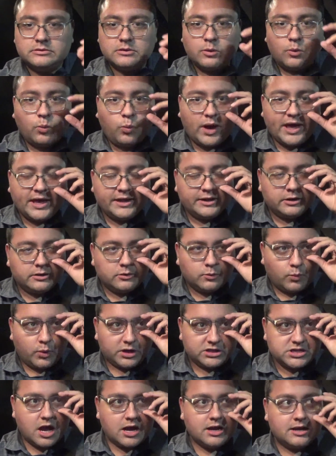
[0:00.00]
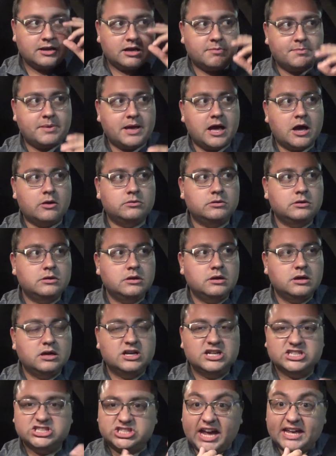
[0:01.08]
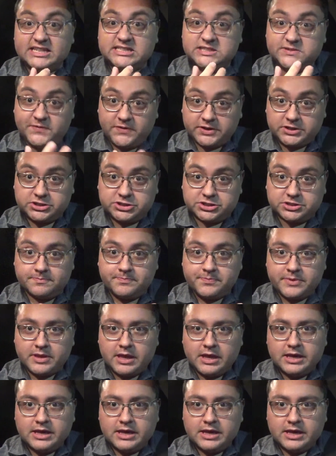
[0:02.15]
when we're talking about science fiction,